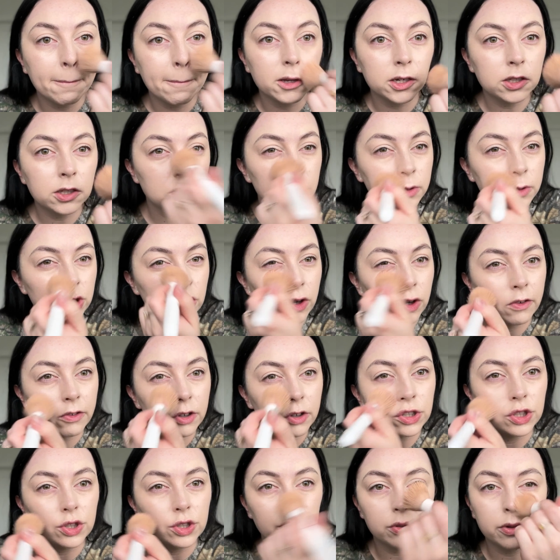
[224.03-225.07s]
gonna switch over
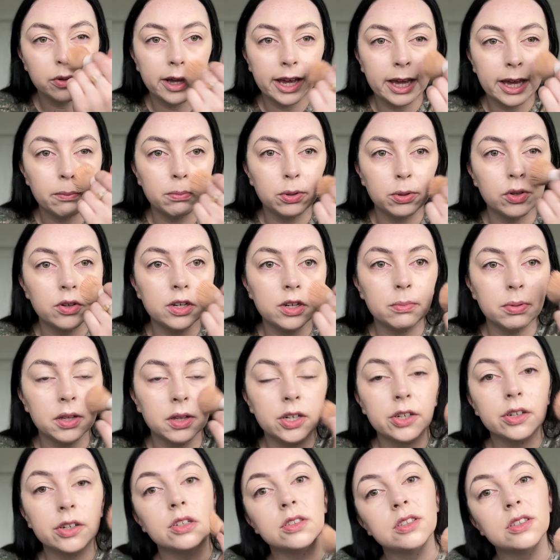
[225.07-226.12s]
to a beauty
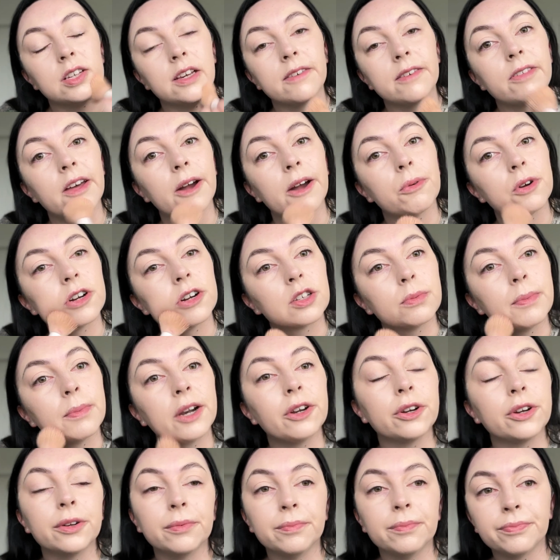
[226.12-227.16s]
blender and see if that works
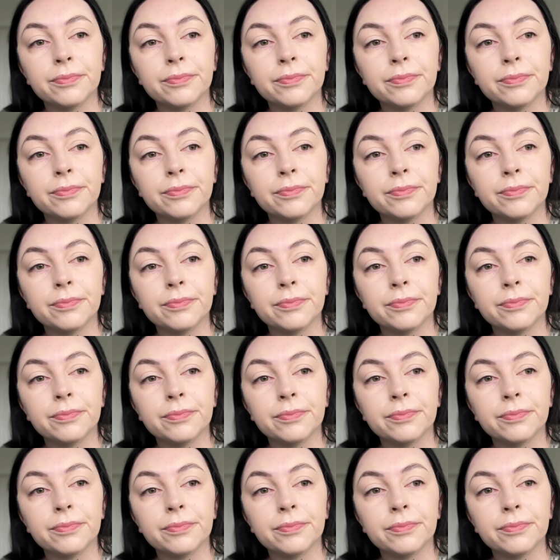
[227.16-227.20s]
better.